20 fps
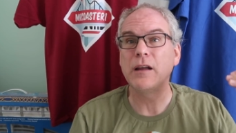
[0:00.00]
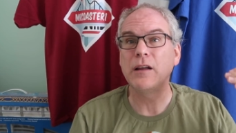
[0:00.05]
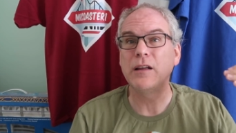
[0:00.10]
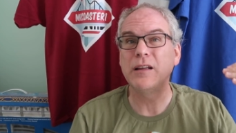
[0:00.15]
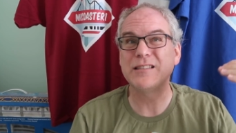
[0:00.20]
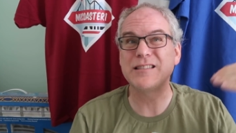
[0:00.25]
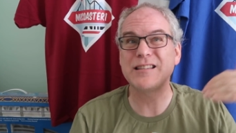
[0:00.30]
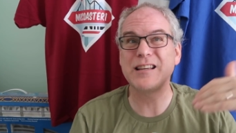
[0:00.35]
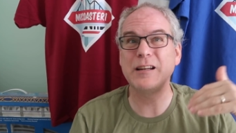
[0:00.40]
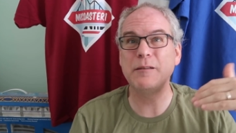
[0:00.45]

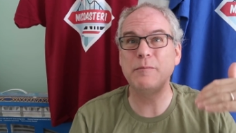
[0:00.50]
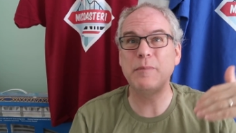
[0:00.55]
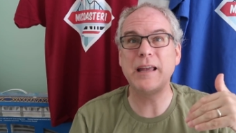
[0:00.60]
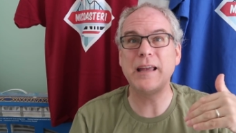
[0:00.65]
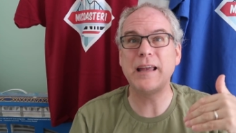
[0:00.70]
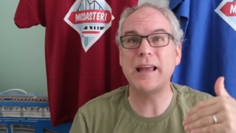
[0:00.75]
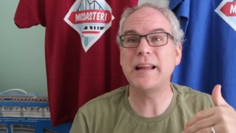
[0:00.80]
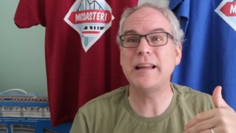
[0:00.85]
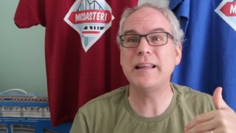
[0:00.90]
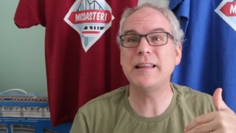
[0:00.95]
It's going to
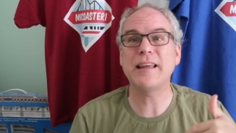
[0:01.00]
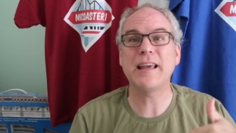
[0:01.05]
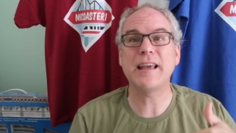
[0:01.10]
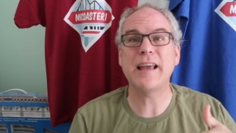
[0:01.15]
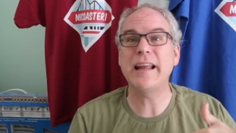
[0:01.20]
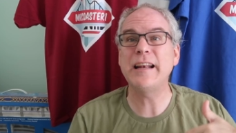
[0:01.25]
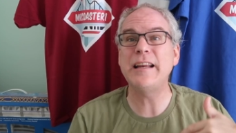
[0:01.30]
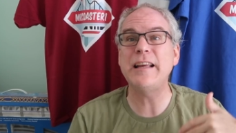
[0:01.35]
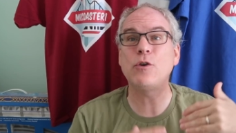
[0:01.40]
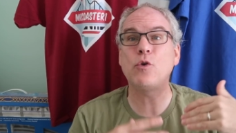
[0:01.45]
be
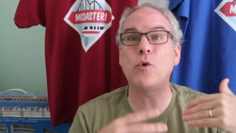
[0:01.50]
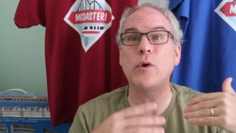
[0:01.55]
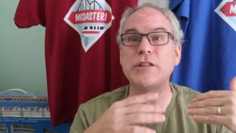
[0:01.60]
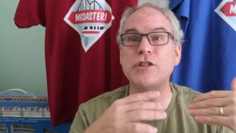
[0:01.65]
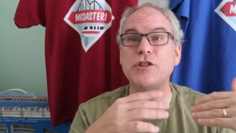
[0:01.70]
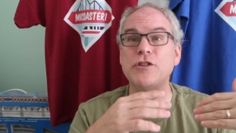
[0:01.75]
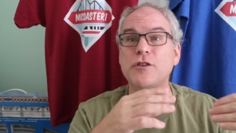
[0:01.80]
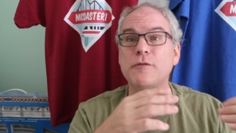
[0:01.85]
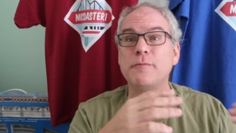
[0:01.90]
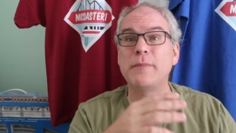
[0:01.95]
any
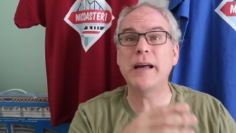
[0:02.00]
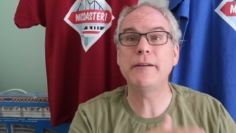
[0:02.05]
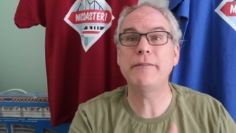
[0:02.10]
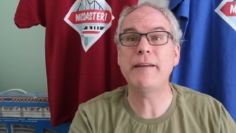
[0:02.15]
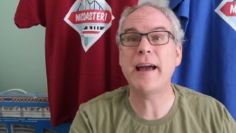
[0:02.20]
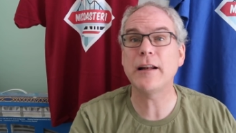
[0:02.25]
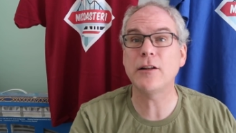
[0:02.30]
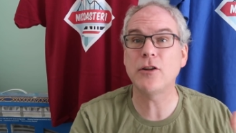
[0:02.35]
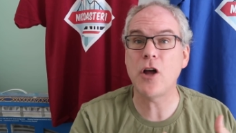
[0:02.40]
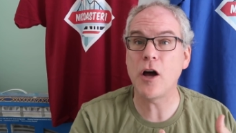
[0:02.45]
questions you might have
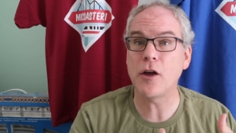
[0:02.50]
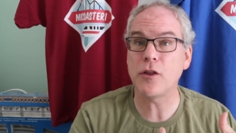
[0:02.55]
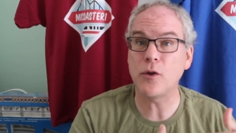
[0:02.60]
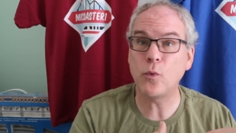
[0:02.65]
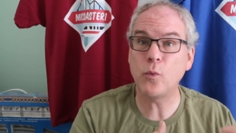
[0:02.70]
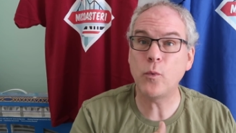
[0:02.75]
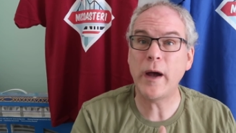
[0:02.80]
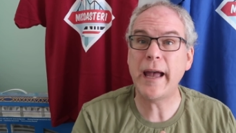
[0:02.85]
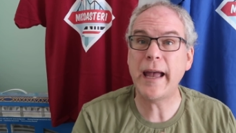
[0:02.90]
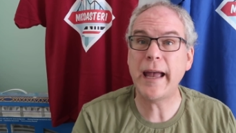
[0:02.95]
had along the
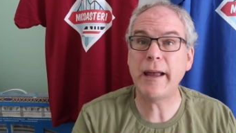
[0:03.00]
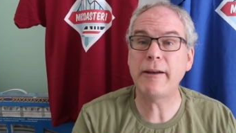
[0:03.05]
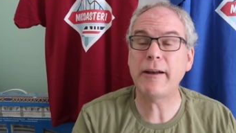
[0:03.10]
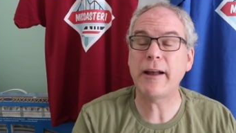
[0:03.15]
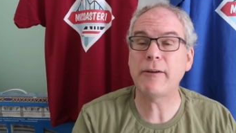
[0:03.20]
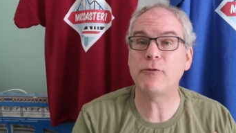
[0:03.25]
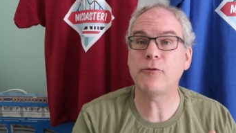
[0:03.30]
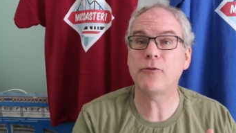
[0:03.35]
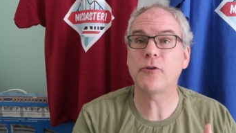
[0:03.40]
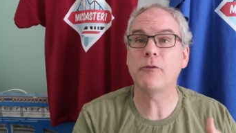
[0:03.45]
way
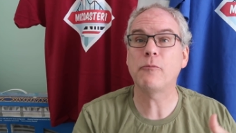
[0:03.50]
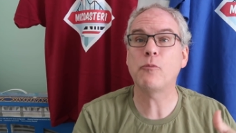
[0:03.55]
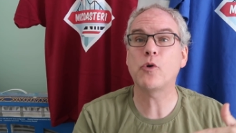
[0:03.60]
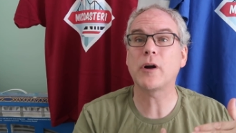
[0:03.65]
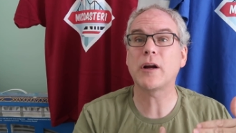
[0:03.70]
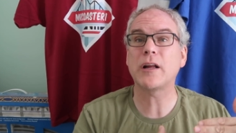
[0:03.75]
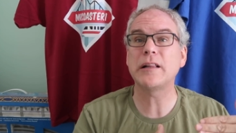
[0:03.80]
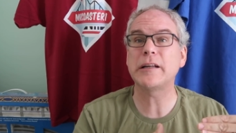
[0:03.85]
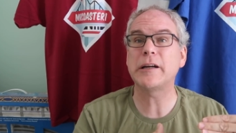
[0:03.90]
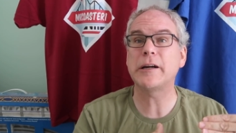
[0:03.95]
for
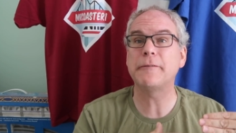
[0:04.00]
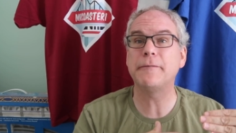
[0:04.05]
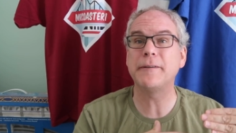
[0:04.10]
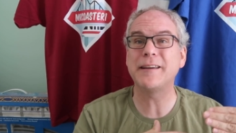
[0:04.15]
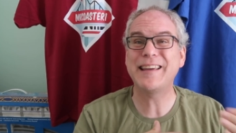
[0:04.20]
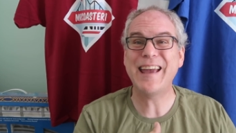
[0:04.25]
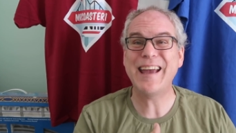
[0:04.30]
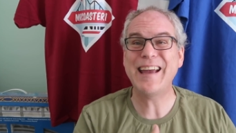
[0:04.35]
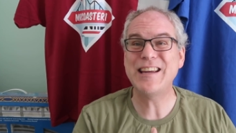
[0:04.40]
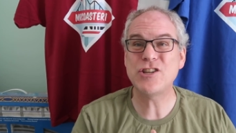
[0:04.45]
more
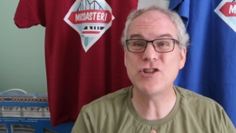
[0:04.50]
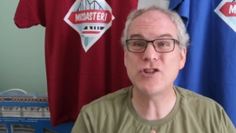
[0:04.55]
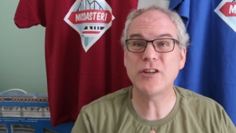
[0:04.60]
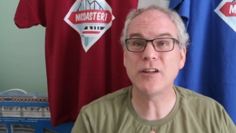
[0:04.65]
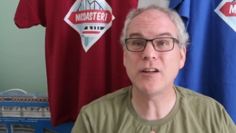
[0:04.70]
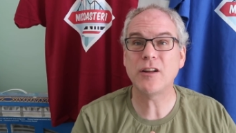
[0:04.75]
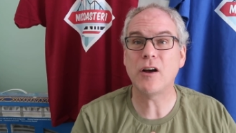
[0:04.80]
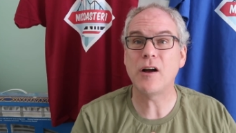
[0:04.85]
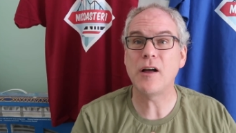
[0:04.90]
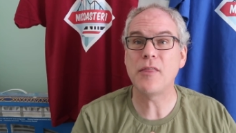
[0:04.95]

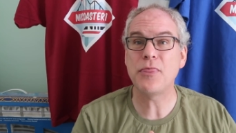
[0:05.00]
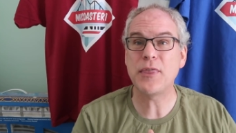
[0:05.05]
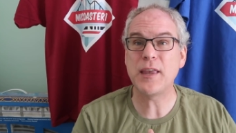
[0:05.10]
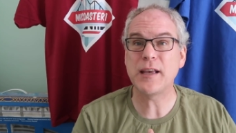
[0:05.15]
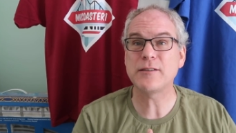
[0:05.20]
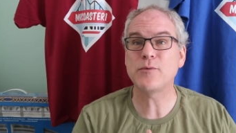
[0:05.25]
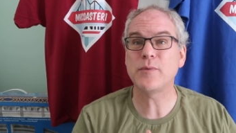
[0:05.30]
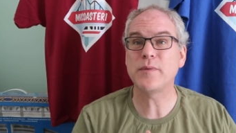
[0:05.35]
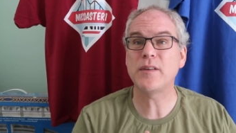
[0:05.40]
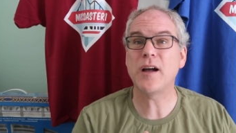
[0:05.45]
clarification on
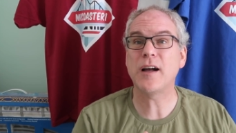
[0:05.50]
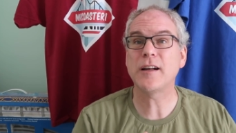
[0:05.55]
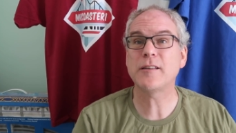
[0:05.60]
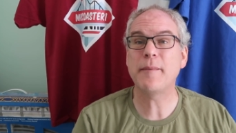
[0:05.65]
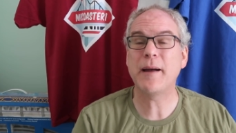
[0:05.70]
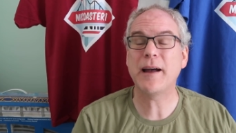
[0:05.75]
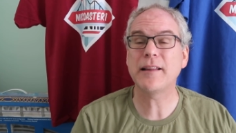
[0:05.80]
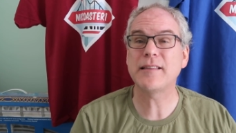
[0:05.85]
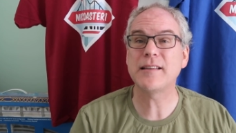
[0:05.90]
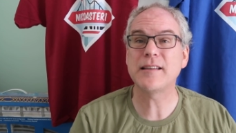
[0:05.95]
things we talked
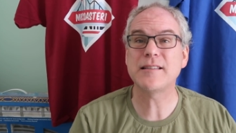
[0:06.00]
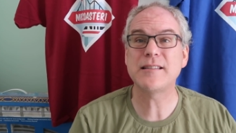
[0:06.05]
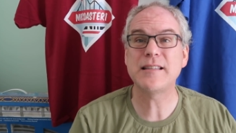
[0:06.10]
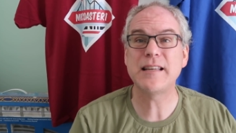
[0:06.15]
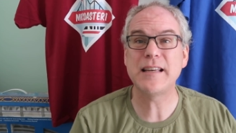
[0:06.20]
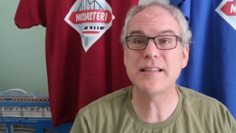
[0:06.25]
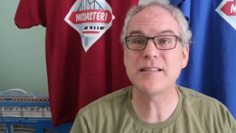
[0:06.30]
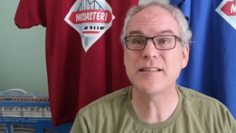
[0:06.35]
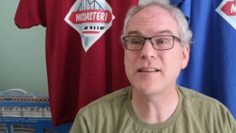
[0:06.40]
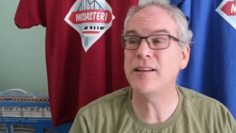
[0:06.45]
about this
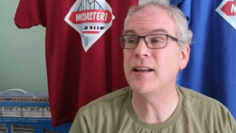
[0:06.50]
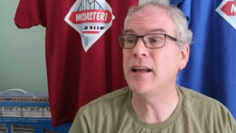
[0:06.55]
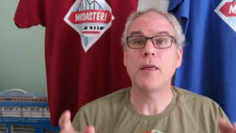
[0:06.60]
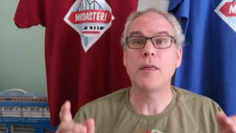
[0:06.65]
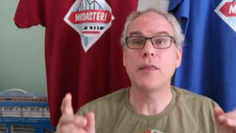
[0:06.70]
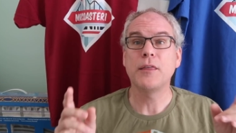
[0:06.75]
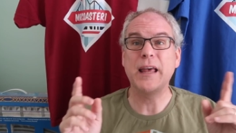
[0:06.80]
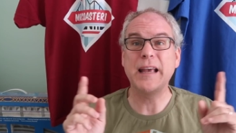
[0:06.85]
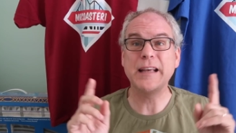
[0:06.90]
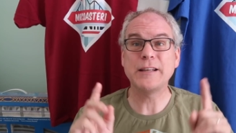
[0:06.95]
season.
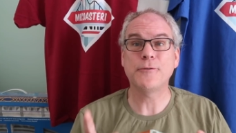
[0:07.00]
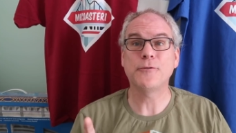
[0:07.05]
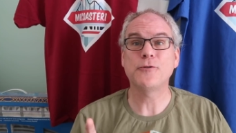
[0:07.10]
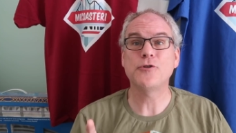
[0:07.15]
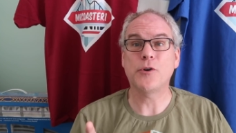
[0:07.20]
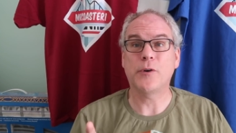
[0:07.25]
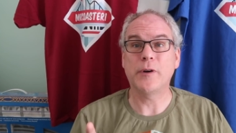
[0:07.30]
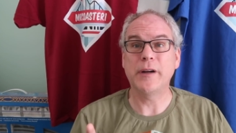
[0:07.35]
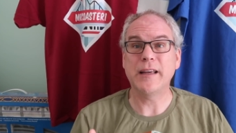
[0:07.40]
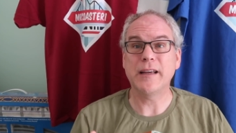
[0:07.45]
Thanks for
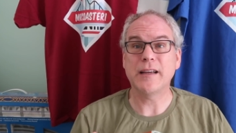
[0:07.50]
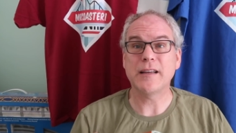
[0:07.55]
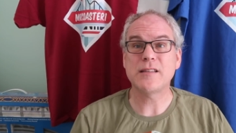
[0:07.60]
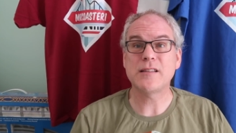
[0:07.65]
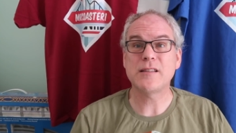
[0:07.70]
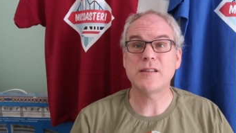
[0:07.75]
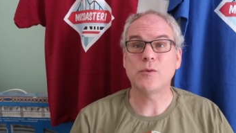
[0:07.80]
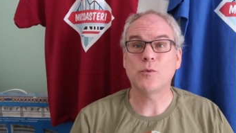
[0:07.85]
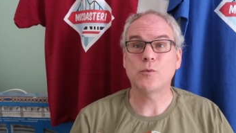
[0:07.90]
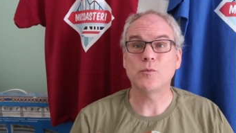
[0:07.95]
joining
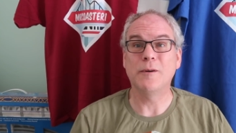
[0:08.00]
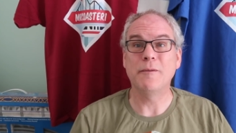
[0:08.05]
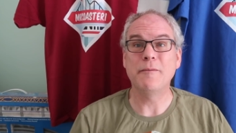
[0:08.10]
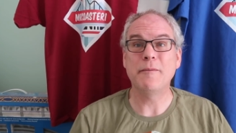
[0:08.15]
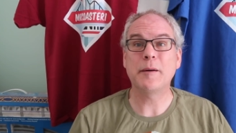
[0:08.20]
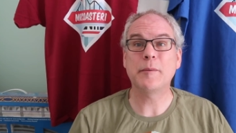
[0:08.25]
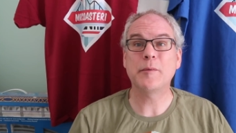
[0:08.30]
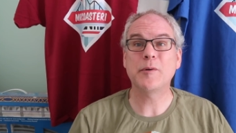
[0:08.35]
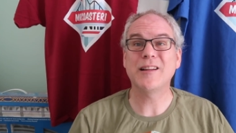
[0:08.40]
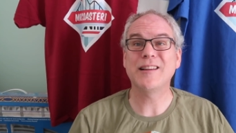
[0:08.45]
us.
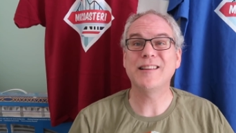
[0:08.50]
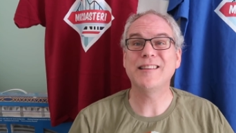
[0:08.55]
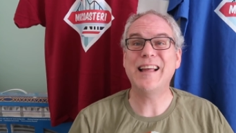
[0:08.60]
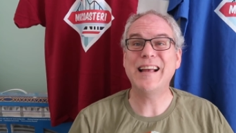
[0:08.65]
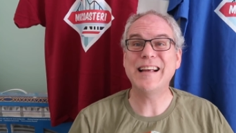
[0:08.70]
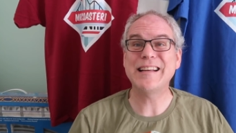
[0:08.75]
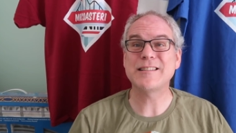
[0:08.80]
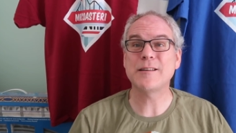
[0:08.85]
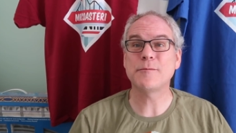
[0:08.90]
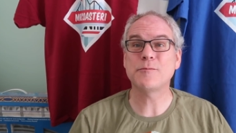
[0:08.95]
Remember to
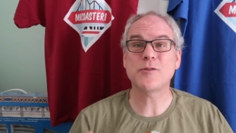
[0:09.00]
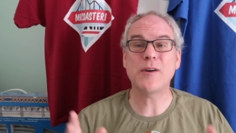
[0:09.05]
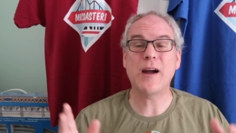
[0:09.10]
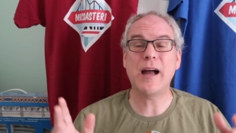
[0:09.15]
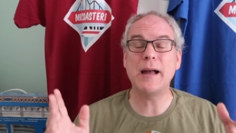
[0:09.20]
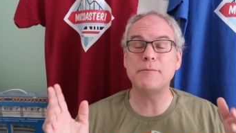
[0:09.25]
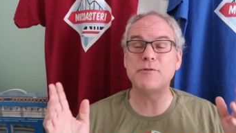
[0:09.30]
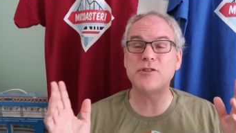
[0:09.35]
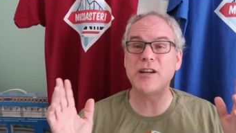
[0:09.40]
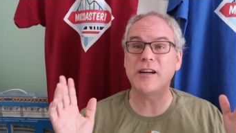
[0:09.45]
like,
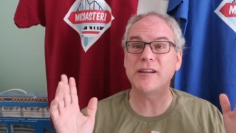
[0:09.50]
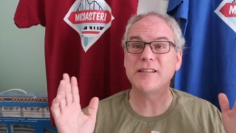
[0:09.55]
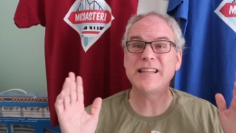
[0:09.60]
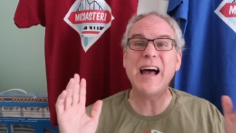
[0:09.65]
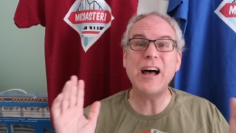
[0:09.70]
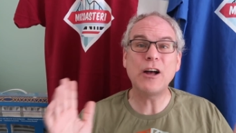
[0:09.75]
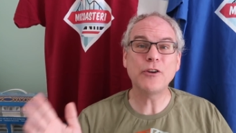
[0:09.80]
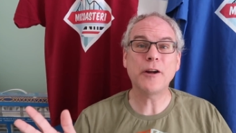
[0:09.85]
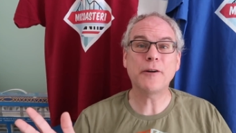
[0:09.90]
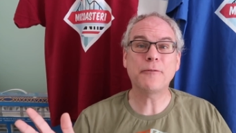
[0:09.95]
subscribe, share,
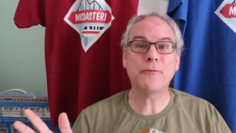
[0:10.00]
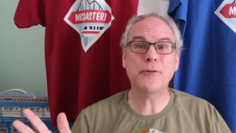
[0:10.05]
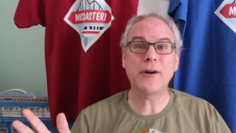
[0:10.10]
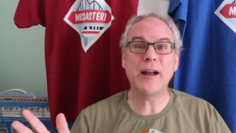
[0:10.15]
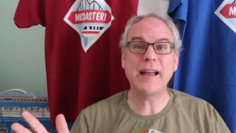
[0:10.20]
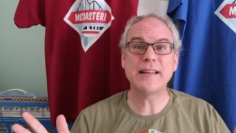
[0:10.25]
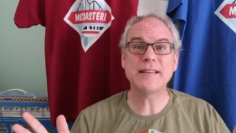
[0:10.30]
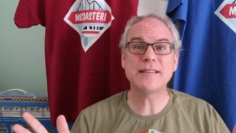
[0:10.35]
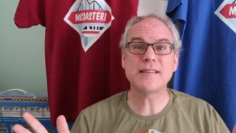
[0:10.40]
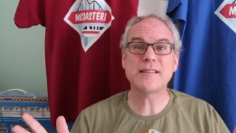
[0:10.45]
tell your
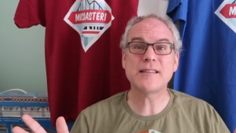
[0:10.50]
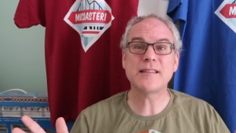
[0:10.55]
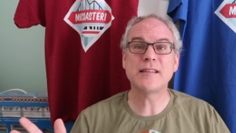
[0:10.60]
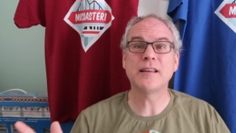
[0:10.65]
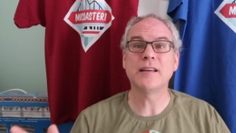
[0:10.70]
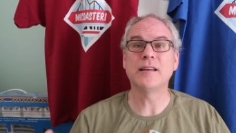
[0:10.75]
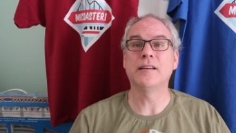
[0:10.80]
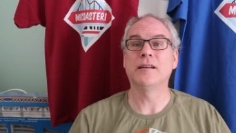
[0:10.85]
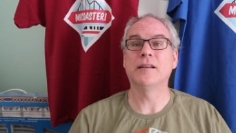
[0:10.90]
friends.